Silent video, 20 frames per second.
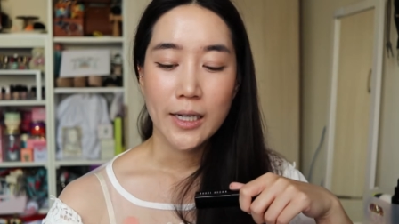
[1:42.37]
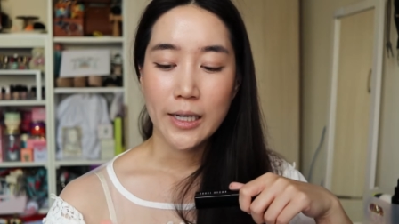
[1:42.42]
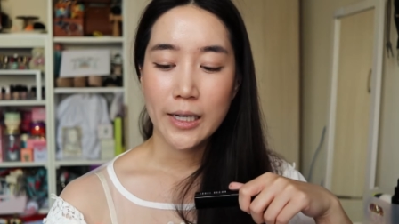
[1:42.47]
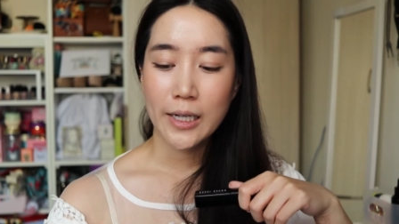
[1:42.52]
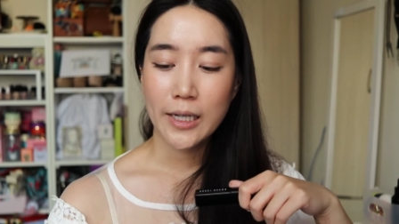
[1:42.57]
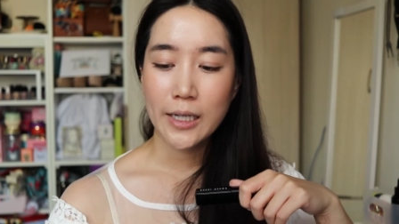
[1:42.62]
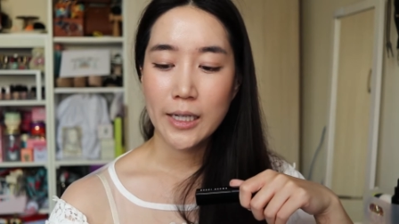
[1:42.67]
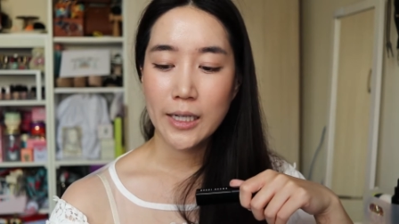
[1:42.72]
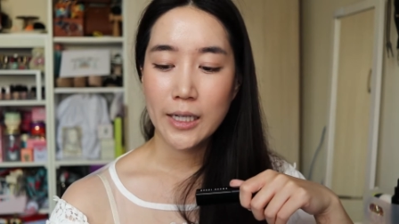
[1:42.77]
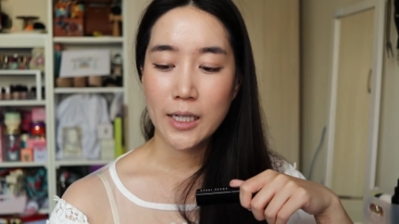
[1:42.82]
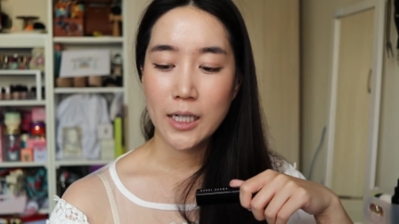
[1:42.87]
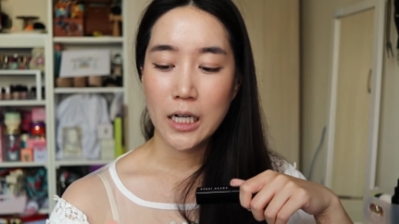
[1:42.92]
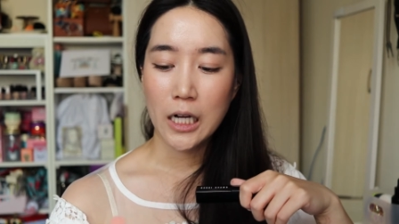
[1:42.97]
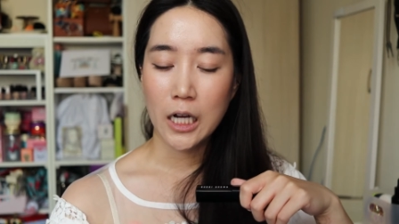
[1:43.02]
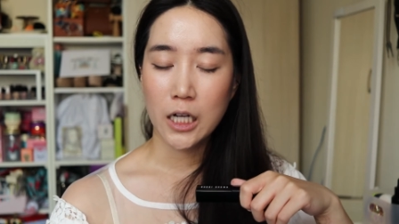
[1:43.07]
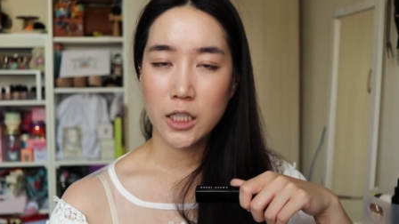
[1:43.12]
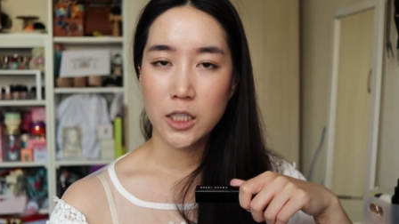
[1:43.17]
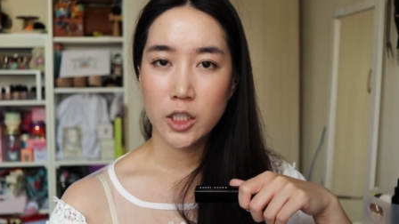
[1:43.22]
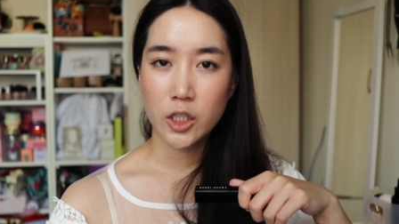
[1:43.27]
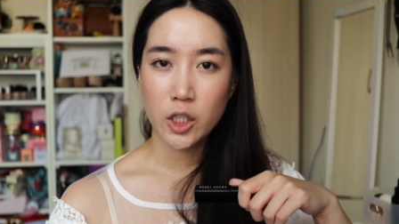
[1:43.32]
a
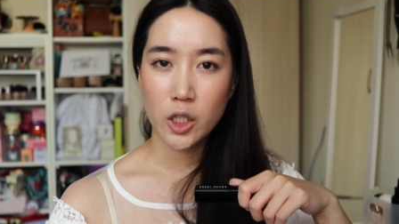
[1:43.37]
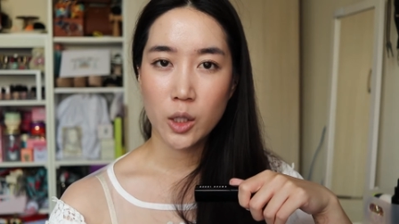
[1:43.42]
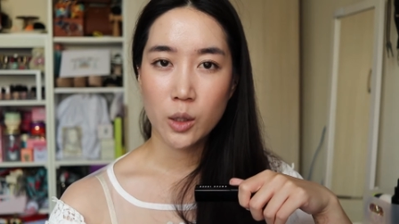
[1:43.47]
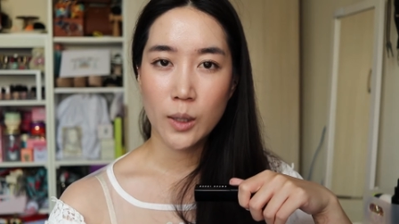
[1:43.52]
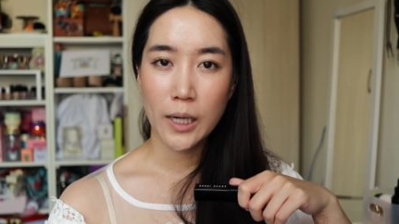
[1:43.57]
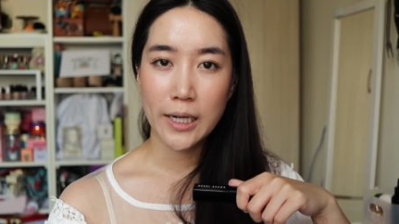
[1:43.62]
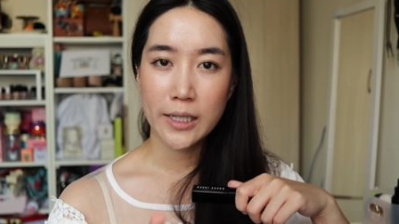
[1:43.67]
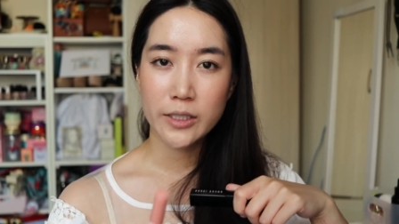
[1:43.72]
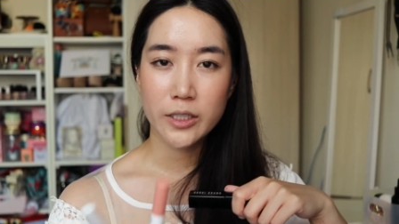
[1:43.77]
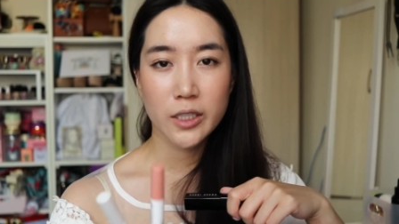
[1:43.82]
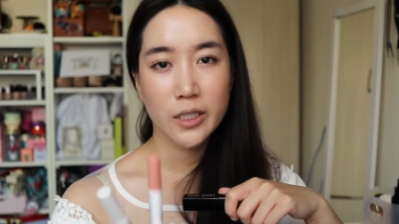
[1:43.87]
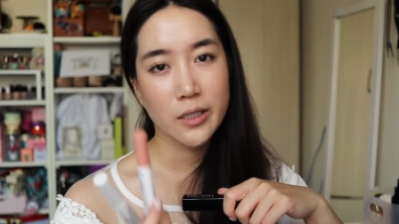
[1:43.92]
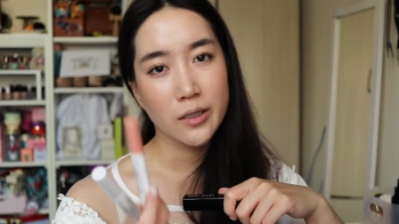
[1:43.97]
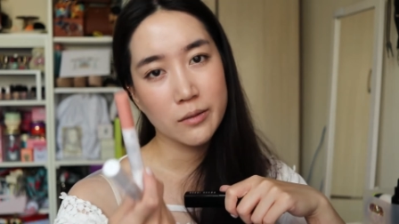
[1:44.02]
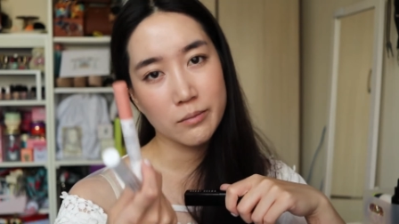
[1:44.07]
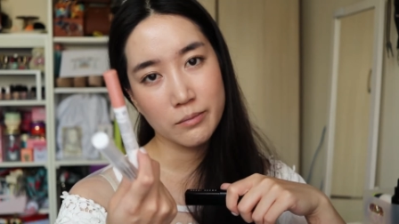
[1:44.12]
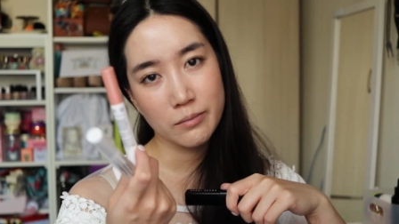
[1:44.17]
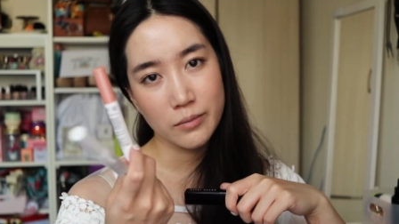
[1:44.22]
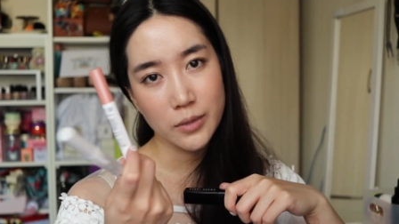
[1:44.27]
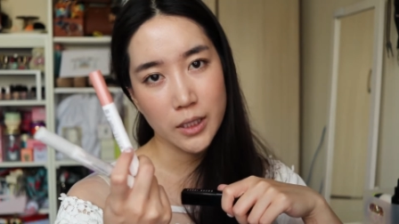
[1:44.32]
color
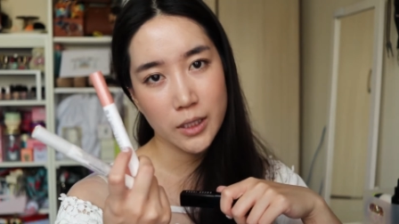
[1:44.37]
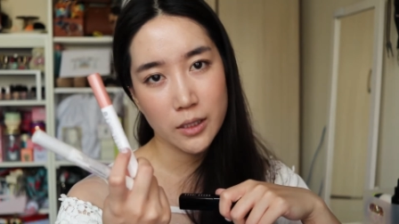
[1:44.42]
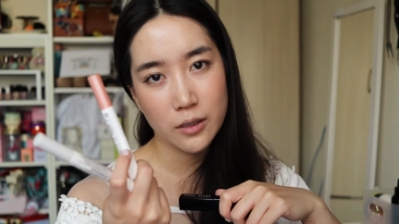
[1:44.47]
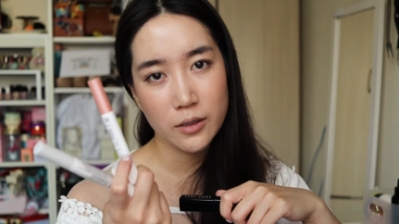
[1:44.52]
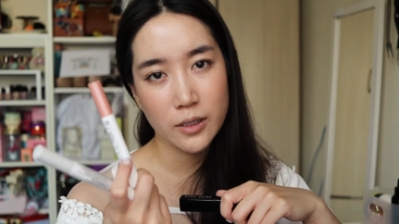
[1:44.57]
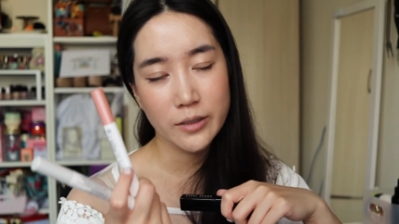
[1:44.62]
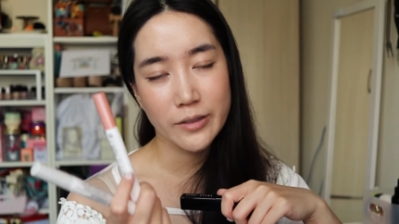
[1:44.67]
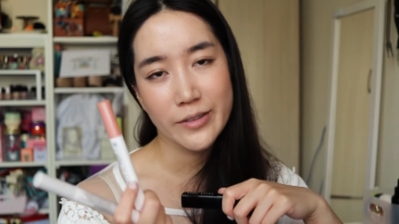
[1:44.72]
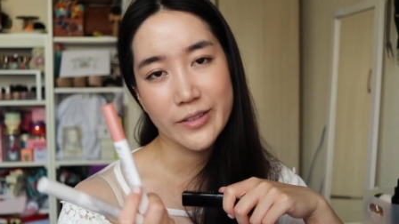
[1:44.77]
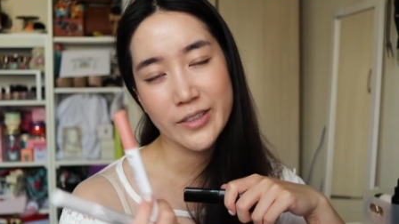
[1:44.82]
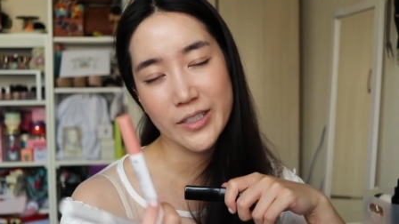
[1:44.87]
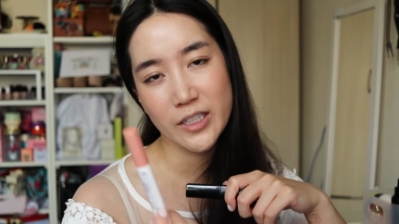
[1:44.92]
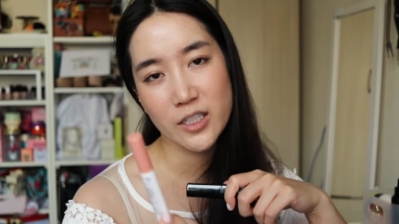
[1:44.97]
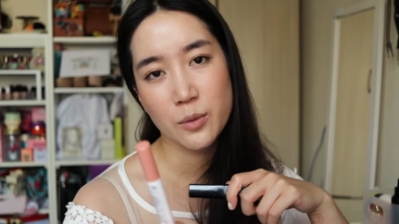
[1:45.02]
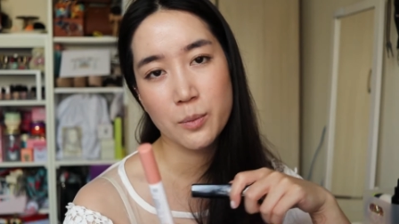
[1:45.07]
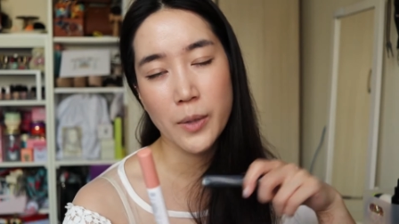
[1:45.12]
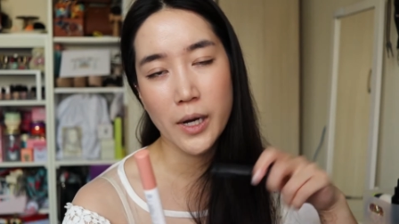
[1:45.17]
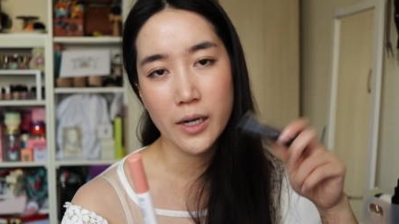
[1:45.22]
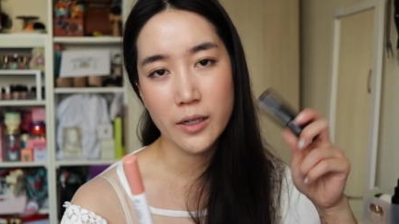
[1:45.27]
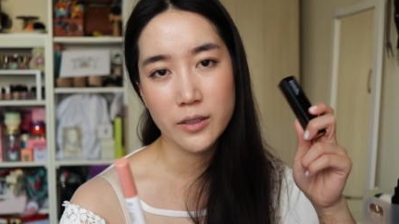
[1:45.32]
corrector you know, this is
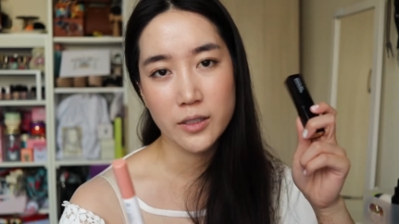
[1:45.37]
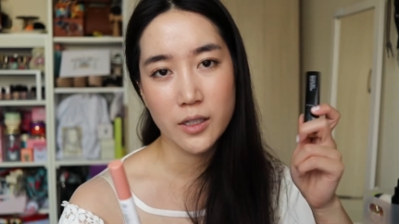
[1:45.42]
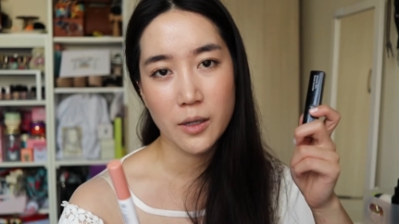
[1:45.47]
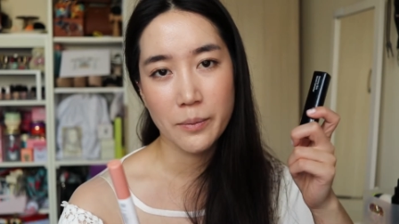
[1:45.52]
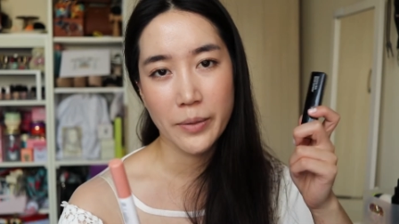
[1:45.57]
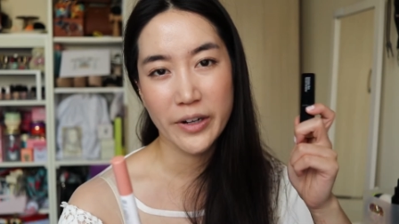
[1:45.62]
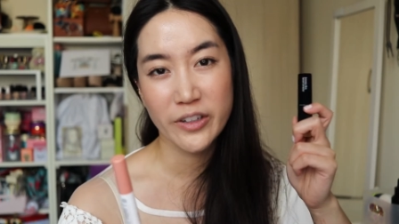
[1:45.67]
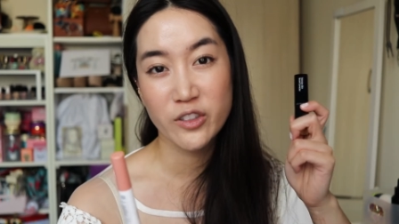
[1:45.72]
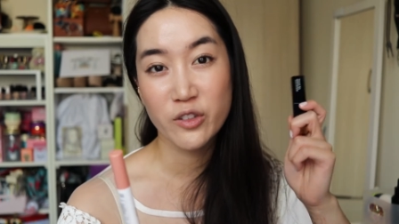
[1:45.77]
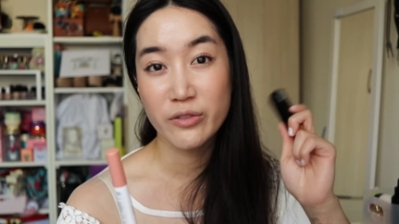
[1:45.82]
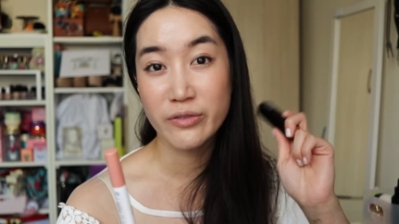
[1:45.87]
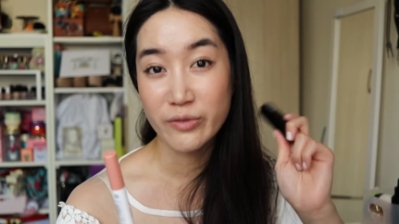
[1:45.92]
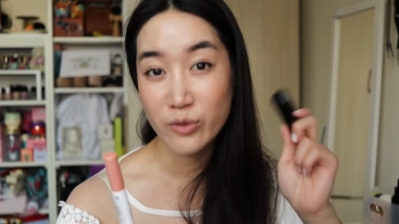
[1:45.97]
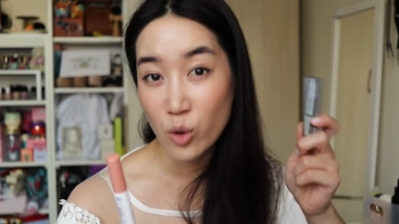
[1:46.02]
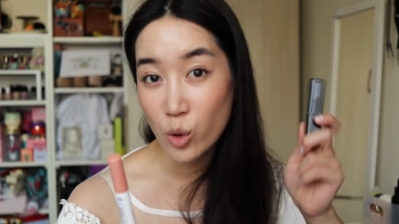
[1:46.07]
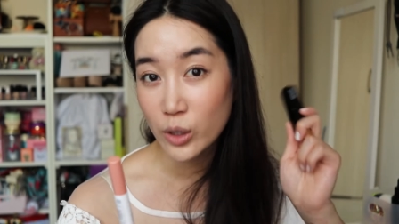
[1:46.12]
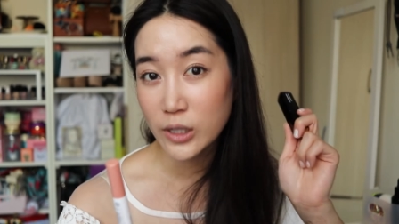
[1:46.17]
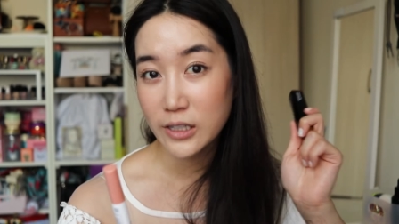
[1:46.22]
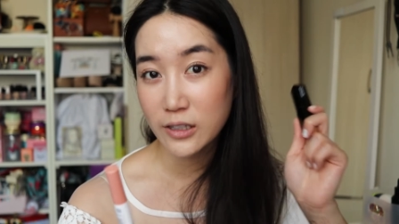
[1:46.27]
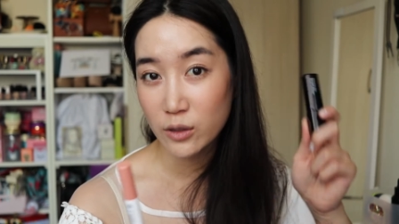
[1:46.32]
six bucks compared to
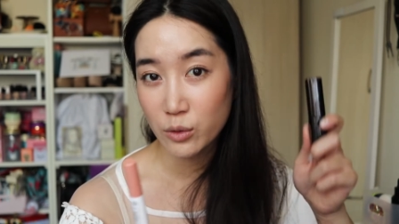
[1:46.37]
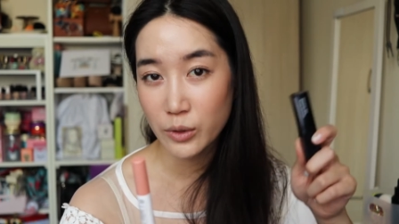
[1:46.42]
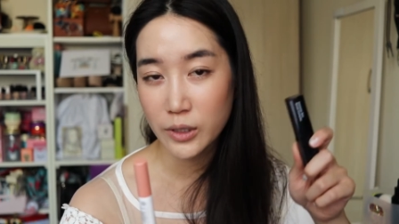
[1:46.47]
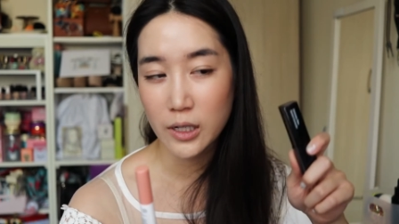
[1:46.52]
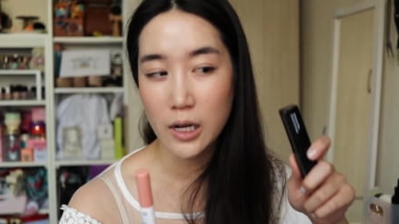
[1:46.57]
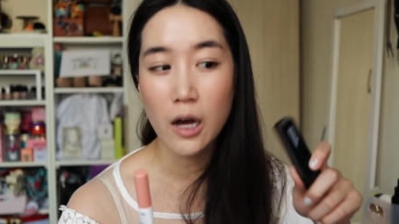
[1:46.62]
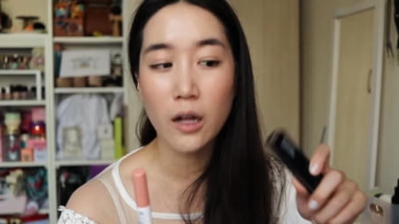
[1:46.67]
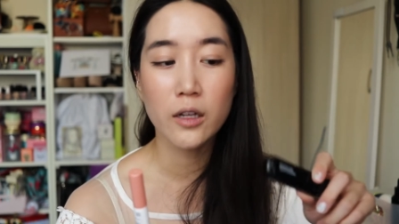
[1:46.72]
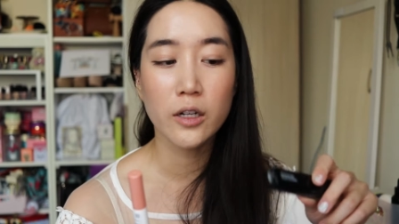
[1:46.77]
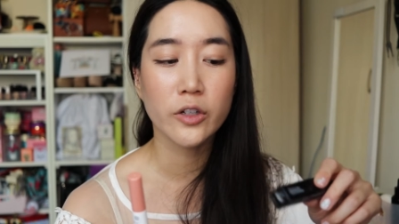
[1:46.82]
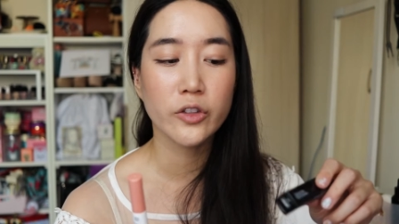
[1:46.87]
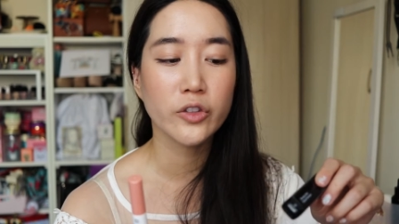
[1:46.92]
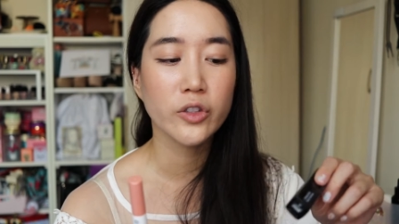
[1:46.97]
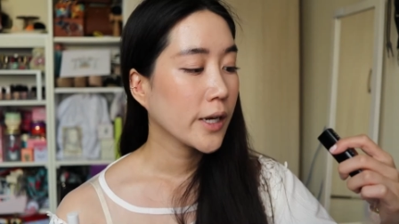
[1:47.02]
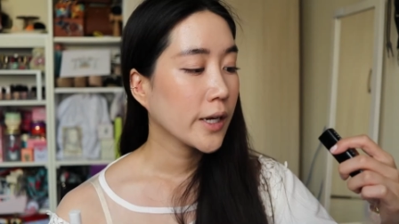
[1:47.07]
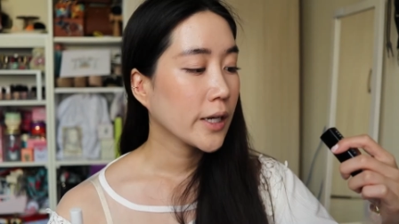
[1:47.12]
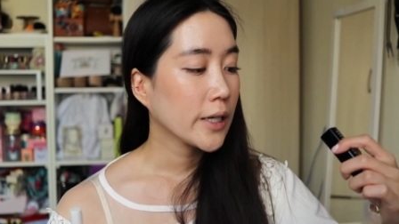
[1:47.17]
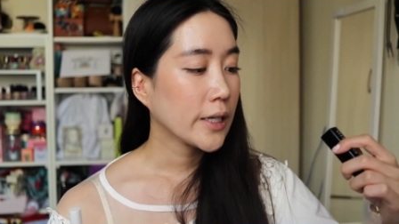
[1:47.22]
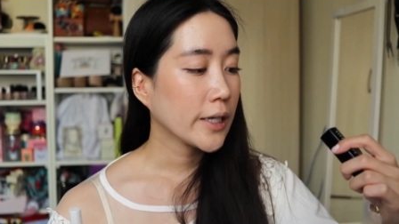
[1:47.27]
$43.